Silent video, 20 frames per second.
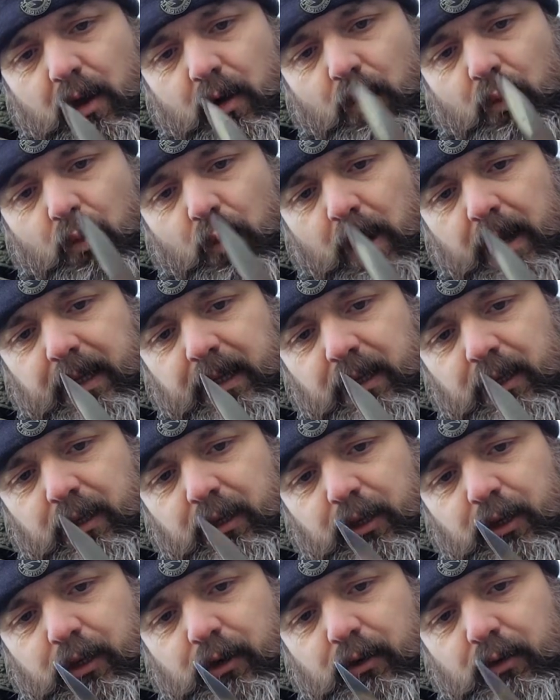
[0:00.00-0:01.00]
when
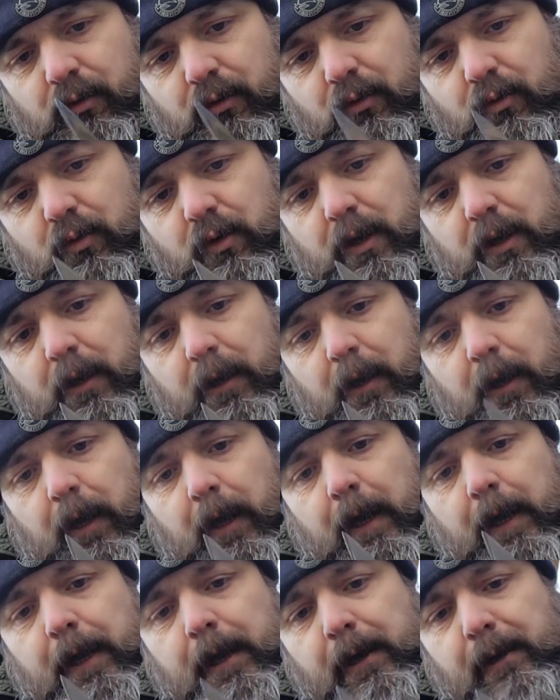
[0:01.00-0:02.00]
you
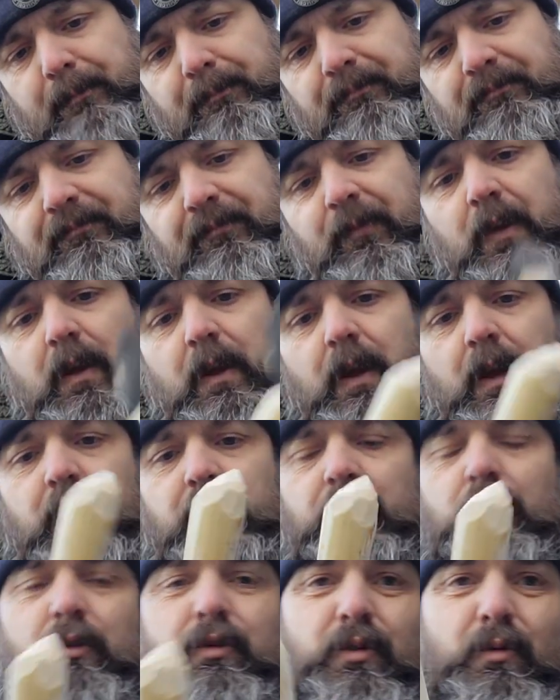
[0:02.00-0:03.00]

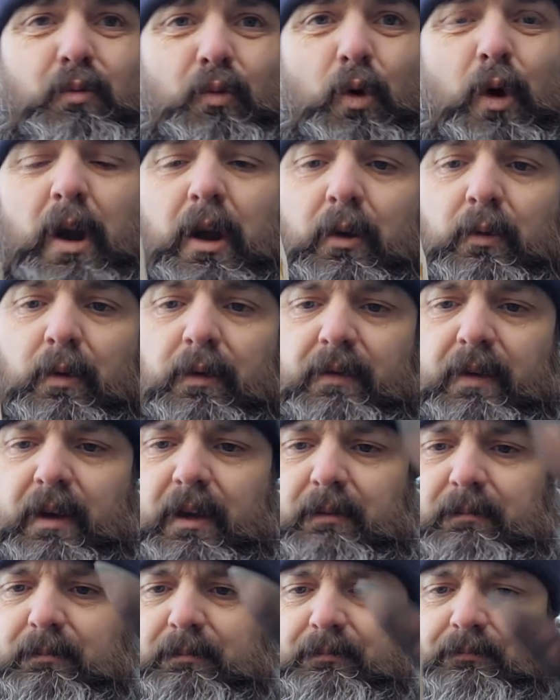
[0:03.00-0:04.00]
do some work with it.